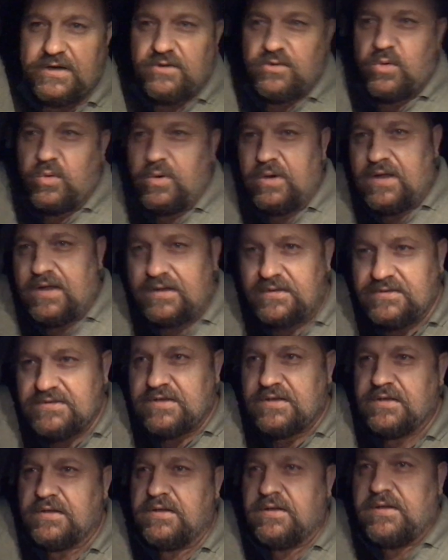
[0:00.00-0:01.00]
call out
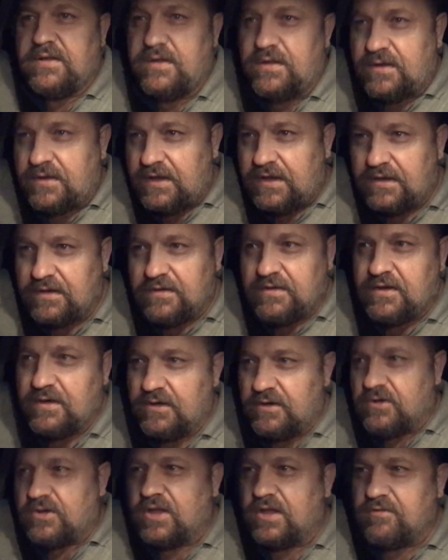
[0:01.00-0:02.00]
and uh,
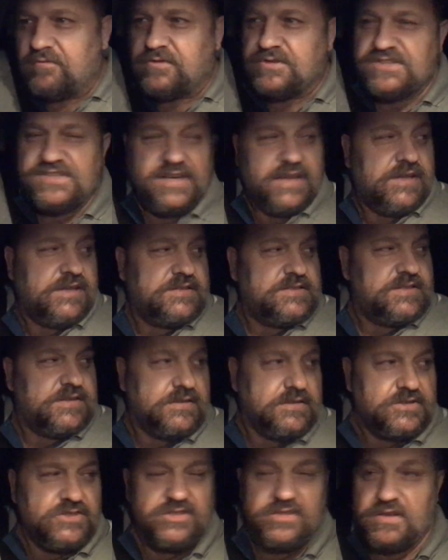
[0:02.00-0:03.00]
looking for snakes. And,
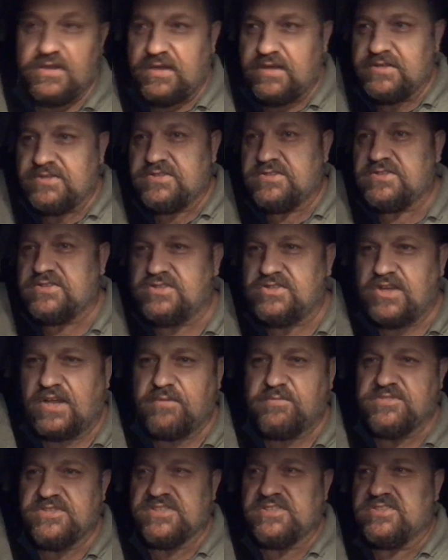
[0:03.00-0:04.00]
okay, cool.
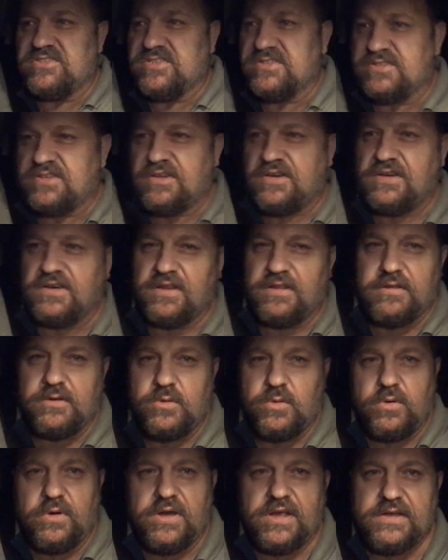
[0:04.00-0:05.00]
James um, has just got another
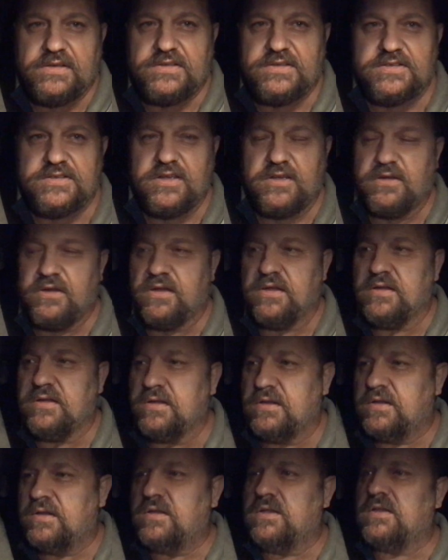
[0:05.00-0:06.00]
call out. Uh,
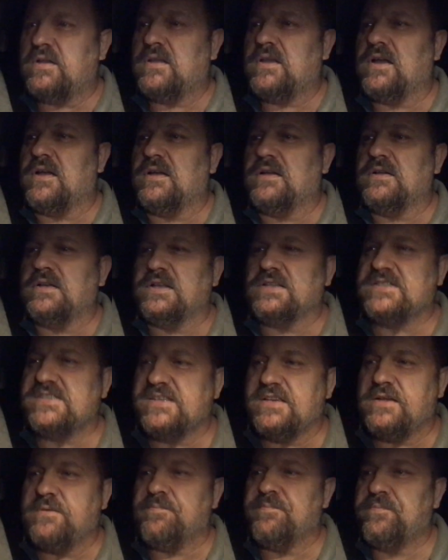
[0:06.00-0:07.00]
yeah, the, yeah, the
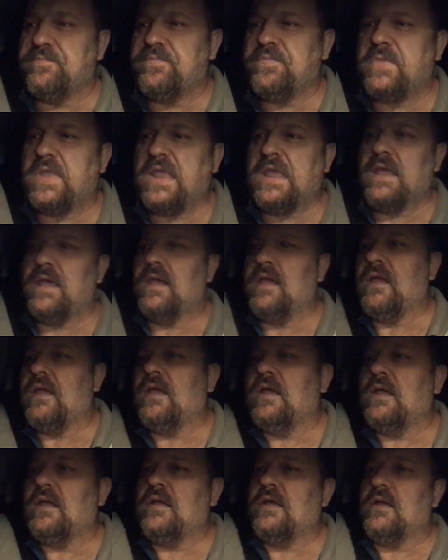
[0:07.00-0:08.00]
chances see. are it's
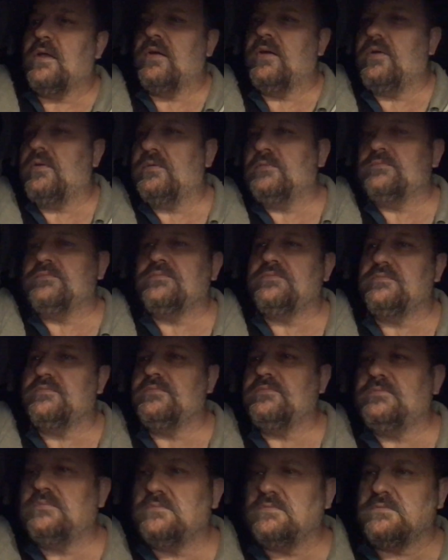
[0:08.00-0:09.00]
a it's a
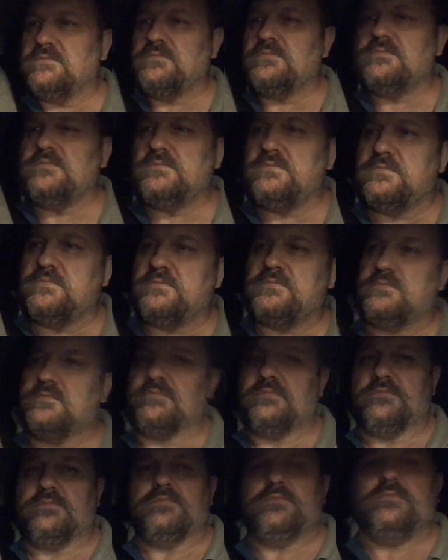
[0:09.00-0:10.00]
harmless other
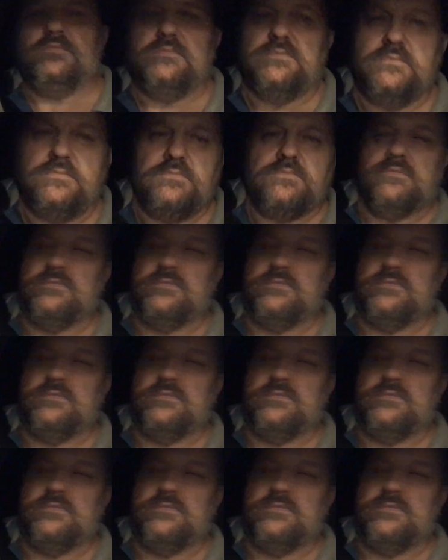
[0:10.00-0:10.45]
herald snake or brown